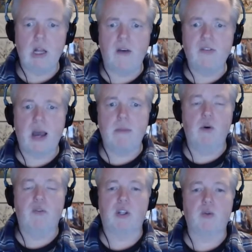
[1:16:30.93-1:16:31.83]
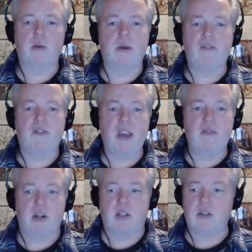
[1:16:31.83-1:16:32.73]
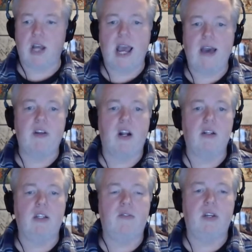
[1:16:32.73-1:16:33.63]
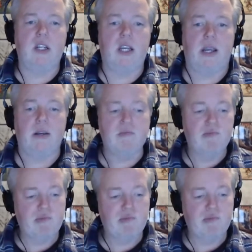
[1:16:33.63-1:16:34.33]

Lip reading: I love that movie. It's one of my favorites. I have it on DVD.